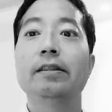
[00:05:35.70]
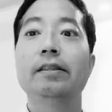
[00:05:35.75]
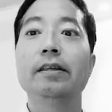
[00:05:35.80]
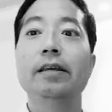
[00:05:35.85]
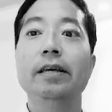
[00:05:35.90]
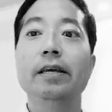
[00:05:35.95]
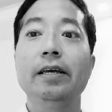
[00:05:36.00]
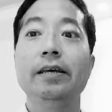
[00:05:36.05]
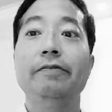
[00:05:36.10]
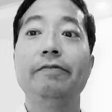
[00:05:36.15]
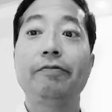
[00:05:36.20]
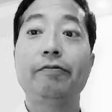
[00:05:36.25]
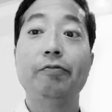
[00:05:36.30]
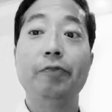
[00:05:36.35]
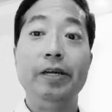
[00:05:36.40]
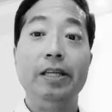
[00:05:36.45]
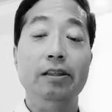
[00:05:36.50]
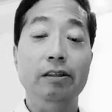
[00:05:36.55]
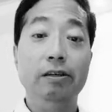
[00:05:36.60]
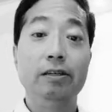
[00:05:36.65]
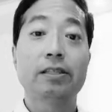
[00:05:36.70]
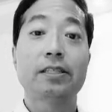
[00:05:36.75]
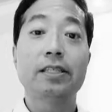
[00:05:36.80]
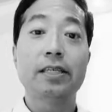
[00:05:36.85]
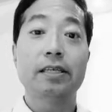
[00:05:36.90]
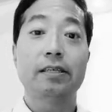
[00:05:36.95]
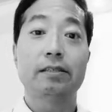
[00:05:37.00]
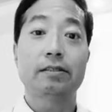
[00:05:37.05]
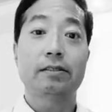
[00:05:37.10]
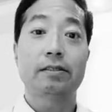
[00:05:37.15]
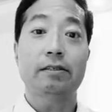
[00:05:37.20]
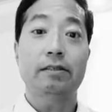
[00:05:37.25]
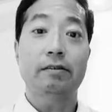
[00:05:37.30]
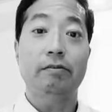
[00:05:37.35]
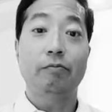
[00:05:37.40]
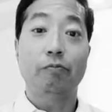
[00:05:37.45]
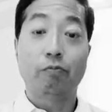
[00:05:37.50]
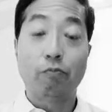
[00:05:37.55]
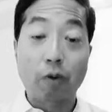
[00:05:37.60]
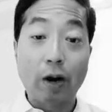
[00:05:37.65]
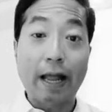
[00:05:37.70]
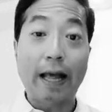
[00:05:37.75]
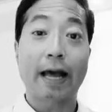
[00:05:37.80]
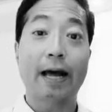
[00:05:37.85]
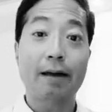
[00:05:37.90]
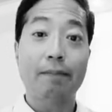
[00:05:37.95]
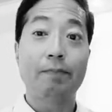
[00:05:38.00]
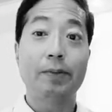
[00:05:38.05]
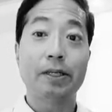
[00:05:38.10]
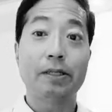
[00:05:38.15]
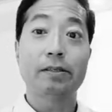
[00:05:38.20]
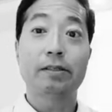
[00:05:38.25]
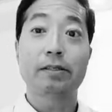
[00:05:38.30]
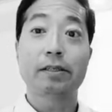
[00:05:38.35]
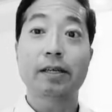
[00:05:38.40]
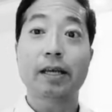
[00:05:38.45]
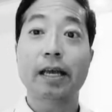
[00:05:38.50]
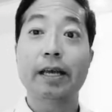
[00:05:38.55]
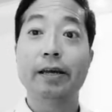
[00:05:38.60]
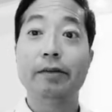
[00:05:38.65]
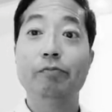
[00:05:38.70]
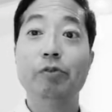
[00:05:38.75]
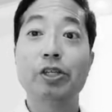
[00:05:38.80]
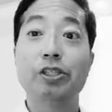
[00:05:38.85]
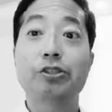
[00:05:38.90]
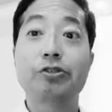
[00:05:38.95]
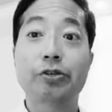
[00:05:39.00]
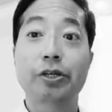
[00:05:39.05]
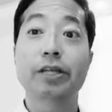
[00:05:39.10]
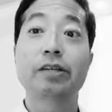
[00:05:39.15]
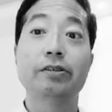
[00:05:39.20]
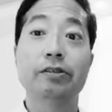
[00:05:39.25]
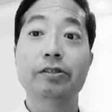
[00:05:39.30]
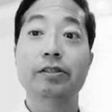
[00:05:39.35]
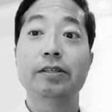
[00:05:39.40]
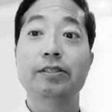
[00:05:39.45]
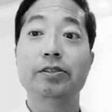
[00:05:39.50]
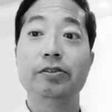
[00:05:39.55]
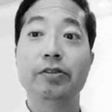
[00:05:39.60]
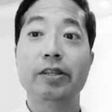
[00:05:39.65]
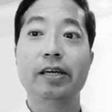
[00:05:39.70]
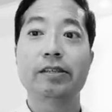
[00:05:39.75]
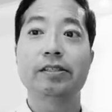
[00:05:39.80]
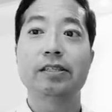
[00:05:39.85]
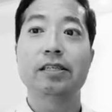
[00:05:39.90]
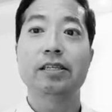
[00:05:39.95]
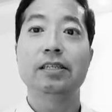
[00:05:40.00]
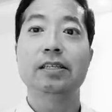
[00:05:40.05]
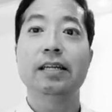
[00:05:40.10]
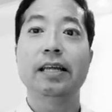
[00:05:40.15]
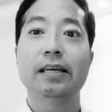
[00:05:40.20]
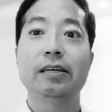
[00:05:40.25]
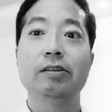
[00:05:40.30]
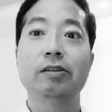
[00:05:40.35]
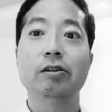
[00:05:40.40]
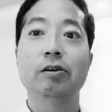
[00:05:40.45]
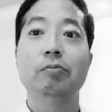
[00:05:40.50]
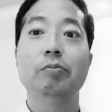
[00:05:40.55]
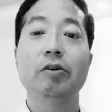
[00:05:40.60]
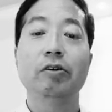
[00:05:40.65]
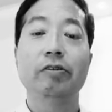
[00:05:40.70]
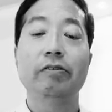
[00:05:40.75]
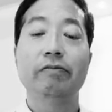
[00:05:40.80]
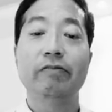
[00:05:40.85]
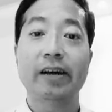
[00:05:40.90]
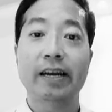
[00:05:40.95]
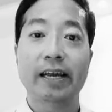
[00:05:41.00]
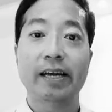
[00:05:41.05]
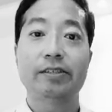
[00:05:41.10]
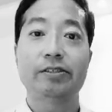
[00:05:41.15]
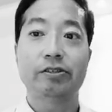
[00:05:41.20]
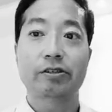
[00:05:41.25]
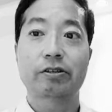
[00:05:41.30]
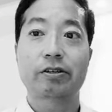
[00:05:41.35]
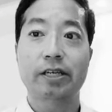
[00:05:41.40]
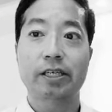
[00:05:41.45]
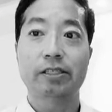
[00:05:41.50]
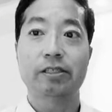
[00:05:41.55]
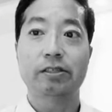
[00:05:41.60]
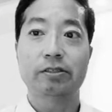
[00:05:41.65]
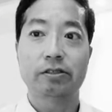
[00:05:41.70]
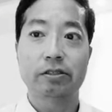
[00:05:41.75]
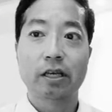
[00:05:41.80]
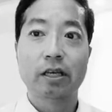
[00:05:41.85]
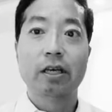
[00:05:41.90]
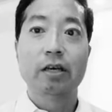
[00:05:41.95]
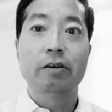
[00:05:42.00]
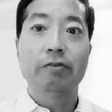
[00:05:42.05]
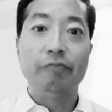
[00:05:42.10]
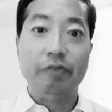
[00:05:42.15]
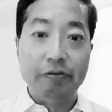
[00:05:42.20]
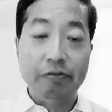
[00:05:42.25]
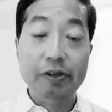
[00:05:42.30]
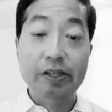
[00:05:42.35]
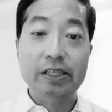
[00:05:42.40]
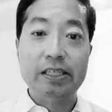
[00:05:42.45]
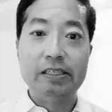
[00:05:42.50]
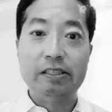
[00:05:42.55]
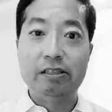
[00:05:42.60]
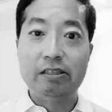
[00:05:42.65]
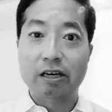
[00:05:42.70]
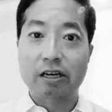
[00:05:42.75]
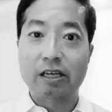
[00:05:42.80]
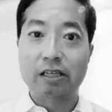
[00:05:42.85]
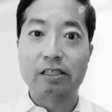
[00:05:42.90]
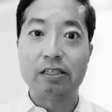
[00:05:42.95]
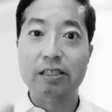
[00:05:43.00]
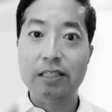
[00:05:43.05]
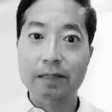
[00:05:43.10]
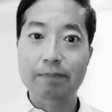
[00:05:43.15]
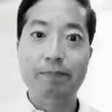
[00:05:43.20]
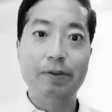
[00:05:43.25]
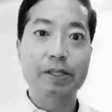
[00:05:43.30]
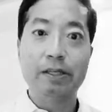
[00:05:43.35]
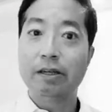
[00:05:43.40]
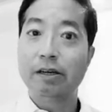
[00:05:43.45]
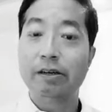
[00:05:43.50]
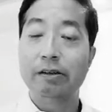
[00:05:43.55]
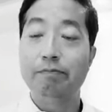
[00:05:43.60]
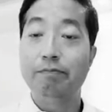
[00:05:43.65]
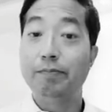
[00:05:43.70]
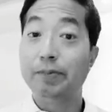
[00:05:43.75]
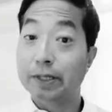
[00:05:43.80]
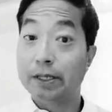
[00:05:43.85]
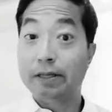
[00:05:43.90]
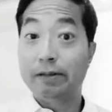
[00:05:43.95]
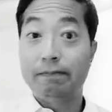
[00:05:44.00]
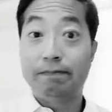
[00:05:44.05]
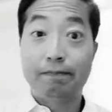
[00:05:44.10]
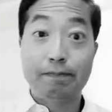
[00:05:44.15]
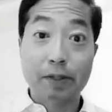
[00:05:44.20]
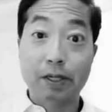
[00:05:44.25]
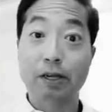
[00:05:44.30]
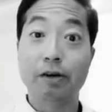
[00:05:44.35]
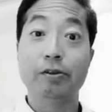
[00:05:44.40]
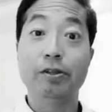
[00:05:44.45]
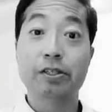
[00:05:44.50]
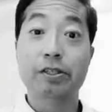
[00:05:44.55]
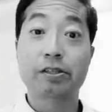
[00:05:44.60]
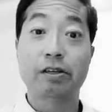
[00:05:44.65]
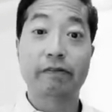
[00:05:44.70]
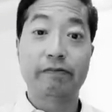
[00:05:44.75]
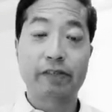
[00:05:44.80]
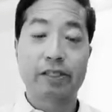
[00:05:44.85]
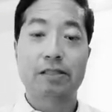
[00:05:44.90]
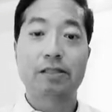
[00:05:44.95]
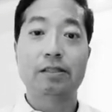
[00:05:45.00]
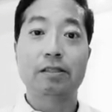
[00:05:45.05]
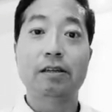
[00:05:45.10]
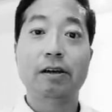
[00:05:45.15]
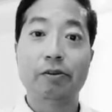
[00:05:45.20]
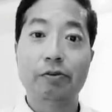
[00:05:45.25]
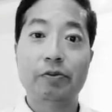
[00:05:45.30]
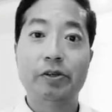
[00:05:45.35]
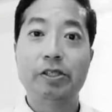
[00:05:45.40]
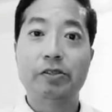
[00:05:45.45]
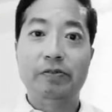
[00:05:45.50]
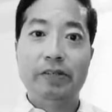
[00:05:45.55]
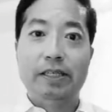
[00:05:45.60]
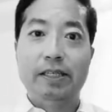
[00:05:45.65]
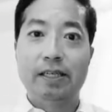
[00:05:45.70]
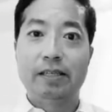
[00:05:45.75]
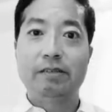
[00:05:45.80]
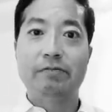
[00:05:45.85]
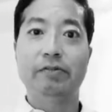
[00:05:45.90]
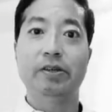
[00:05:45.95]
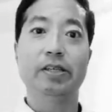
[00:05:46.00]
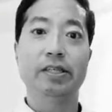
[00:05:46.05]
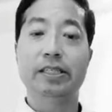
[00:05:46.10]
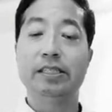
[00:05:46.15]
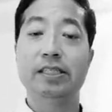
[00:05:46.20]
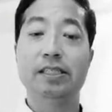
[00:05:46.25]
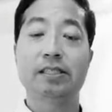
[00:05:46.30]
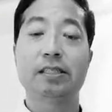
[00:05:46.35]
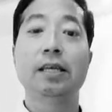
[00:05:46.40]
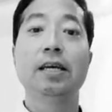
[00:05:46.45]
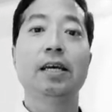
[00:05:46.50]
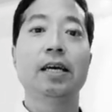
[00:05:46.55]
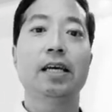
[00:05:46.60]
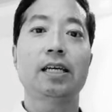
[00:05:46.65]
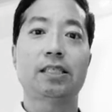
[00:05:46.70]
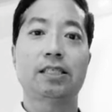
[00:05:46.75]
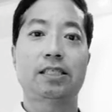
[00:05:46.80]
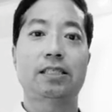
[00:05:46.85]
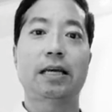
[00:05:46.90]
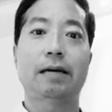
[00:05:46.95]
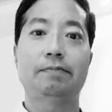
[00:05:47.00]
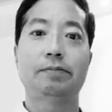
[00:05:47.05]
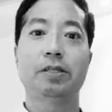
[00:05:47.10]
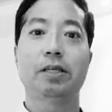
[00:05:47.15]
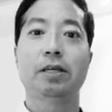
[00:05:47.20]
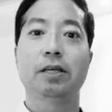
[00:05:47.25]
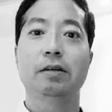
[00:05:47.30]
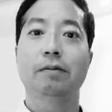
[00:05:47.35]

if we looked at what happened and what triggered the 2008 global financial crisis, we really dug deep in below the surface. In other words, we didn't really just accept